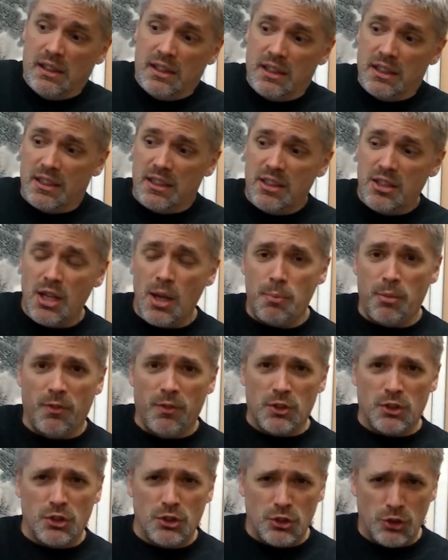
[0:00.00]
the tip
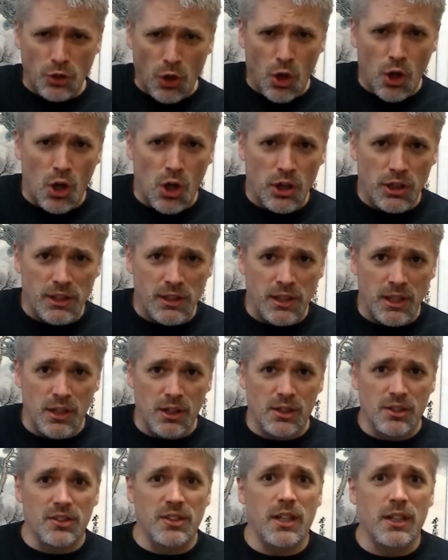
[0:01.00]
of a saw in
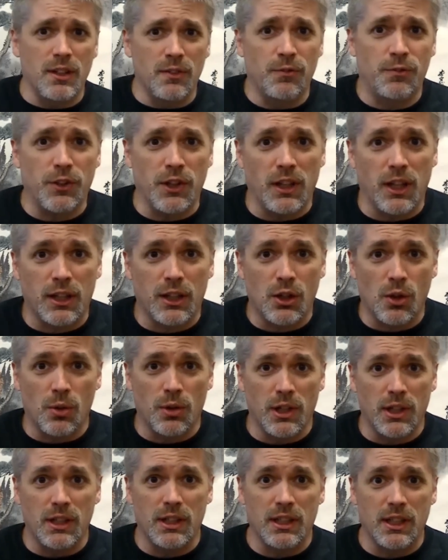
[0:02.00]
there because they didn't feel like
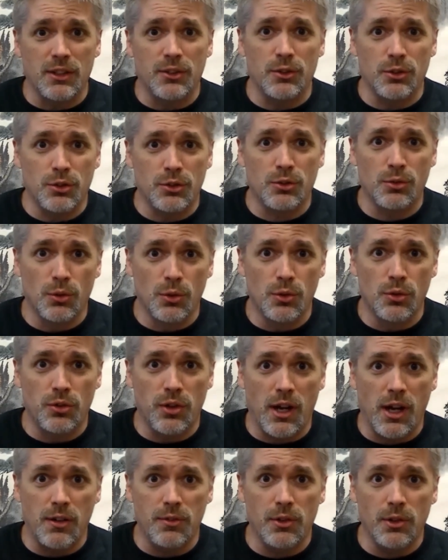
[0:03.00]
going in to get their
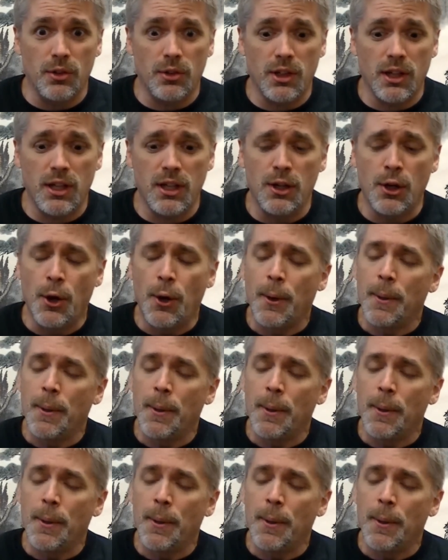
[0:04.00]
screwdriver, okay?